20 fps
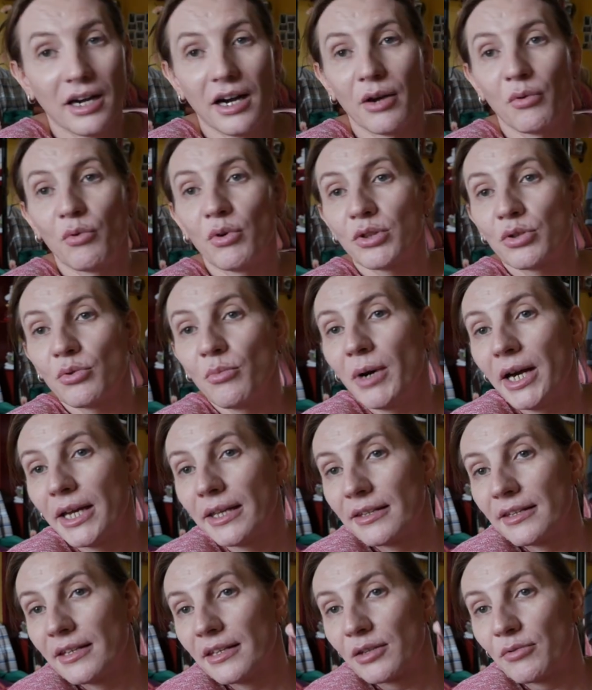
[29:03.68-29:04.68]
I want to buy
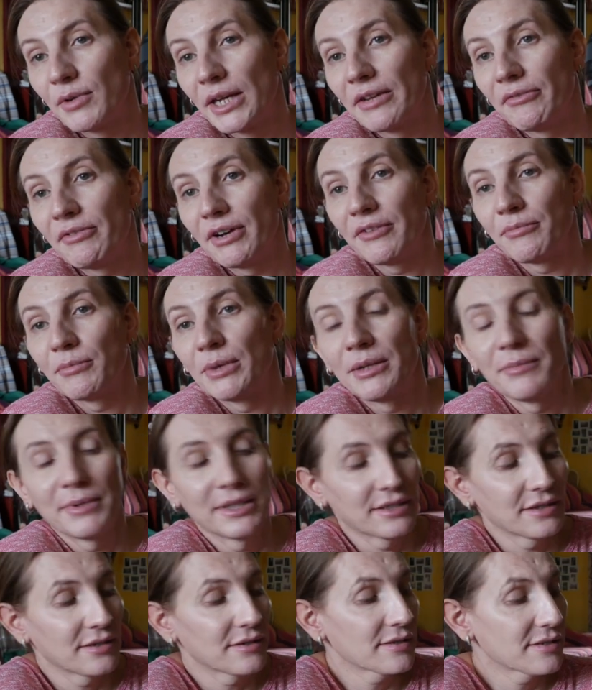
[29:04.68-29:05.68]
the
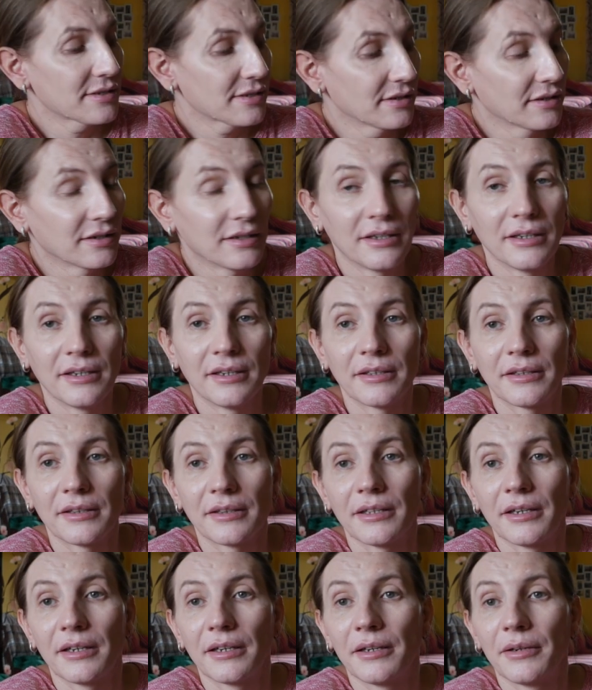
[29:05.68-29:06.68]
25mm, and